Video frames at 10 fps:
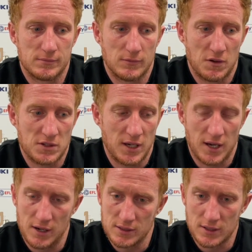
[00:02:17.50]
Obviously
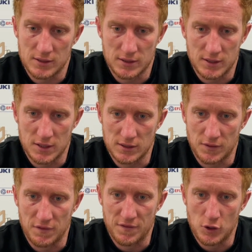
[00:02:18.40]
here it's a
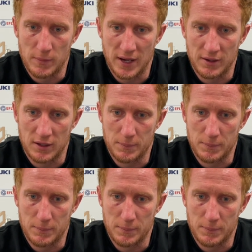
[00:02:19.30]
different feel about it.